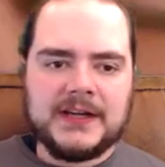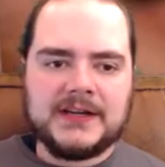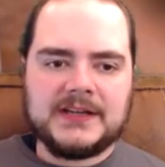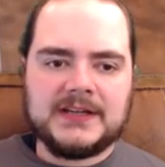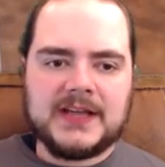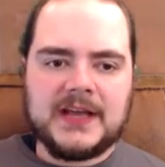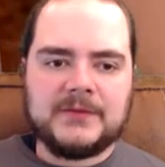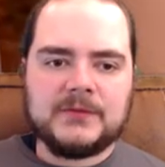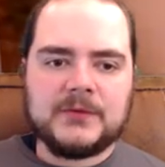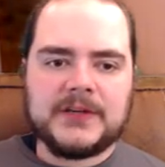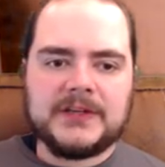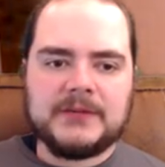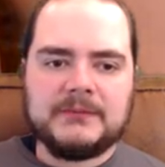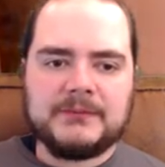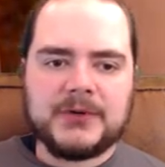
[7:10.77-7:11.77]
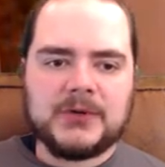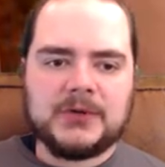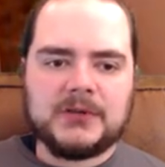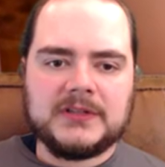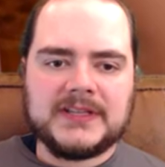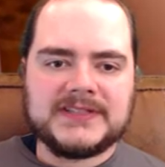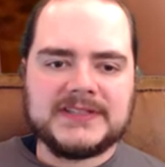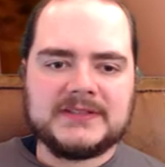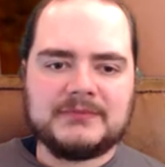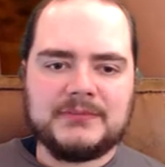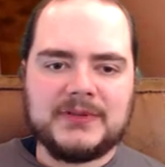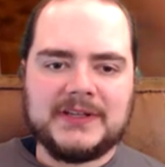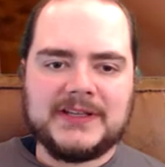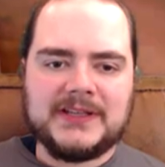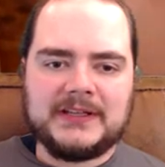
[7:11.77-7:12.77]
and in every pearlescent
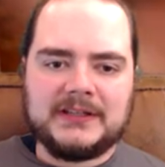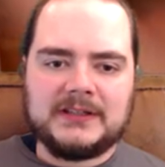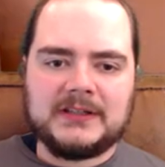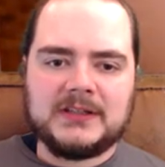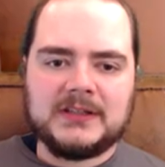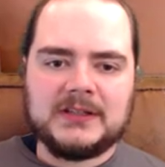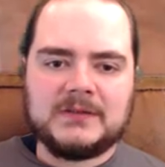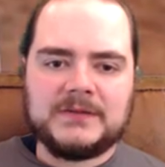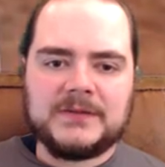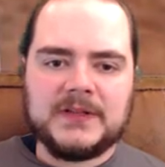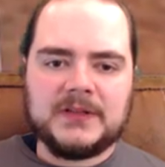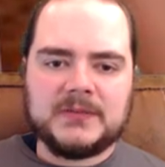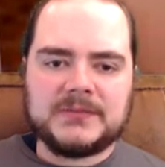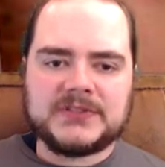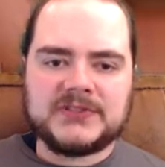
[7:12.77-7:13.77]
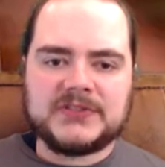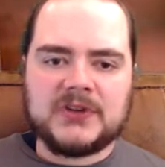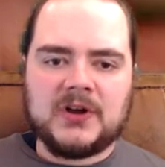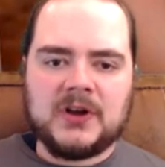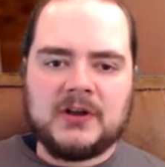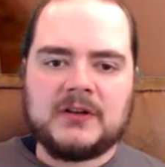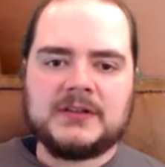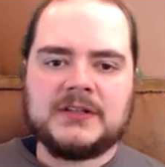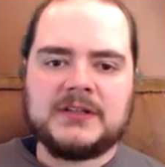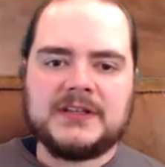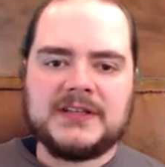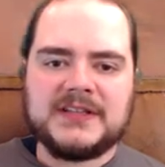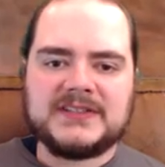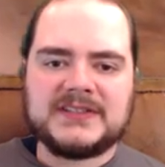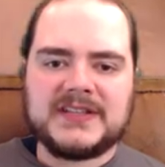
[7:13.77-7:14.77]
plane, Philip saw
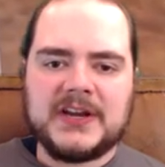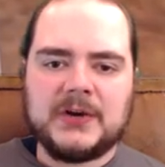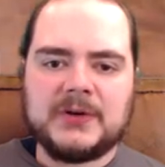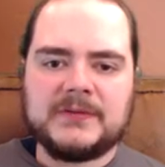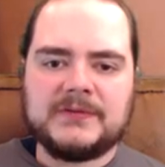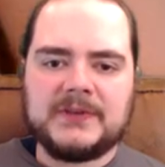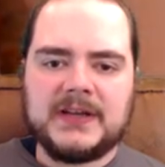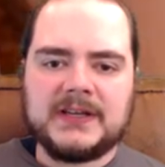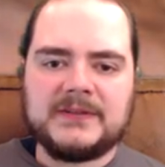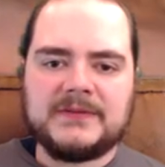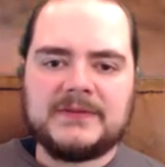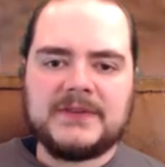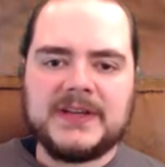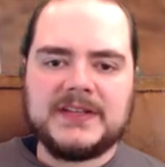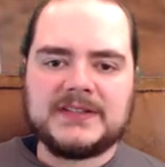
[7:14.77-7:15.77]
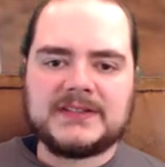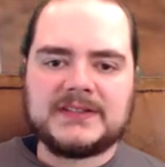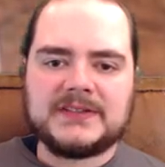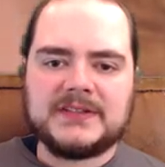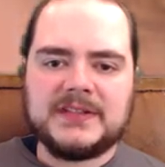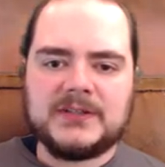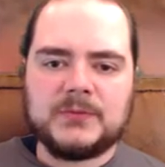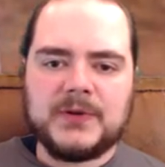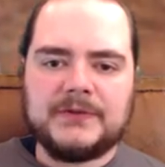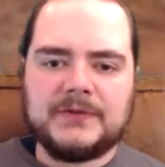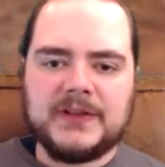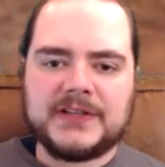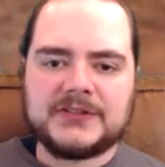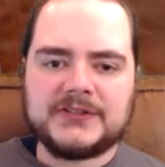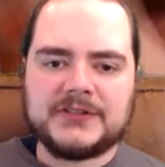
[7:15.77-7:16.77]
his terrified face in
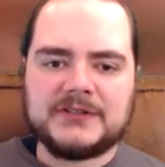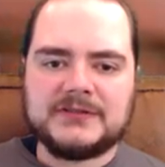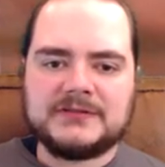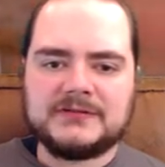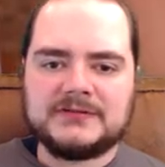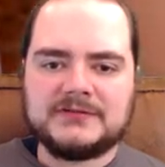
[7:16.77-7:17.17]
reflection.